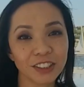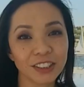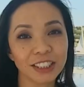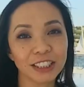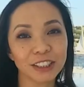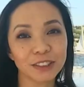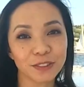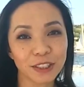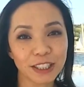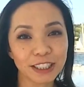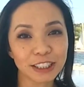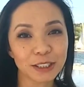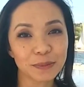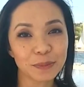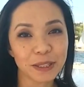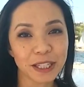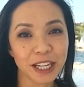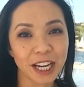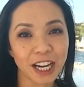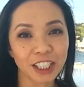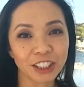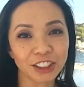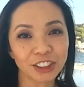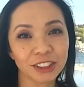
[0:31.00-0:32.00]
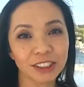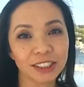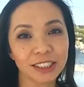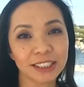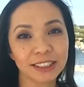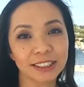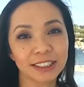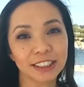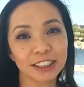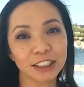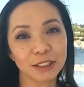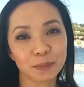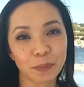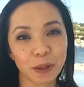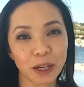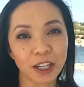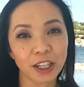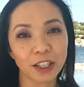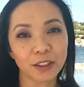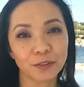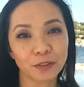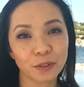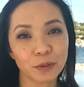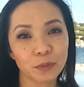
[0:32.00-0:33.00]
this recipe actually is
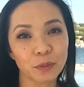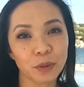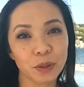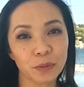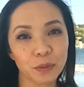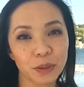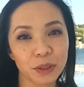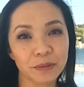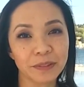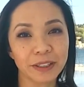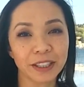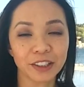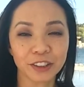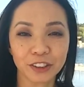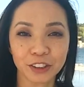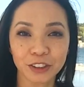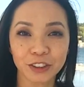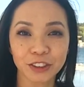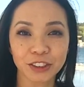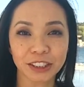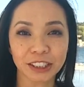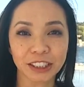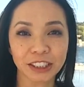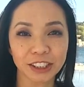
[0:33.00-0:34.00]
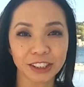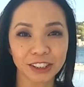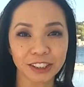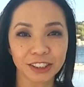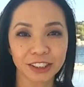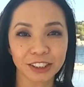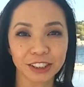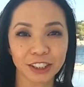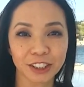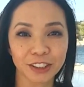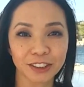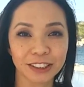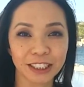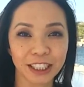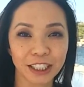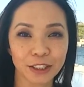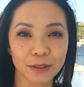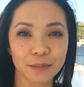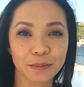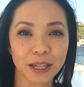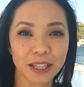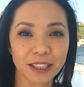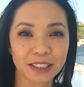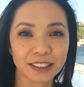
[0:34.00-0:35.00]
inspired from when we went cruising years ago down
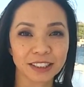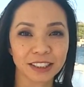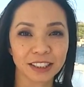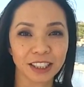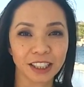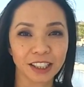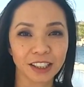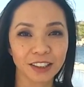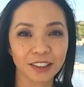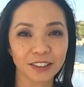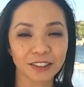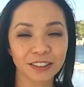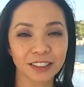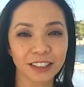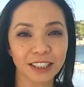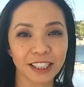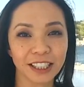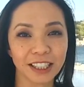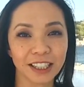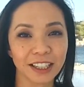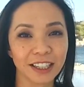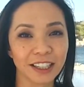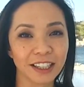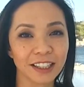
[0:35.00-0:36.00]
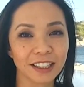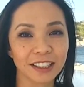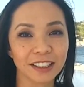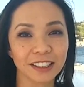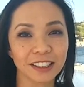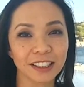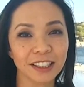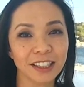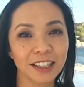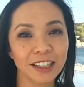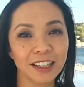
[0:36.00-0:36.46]
in Mexico, and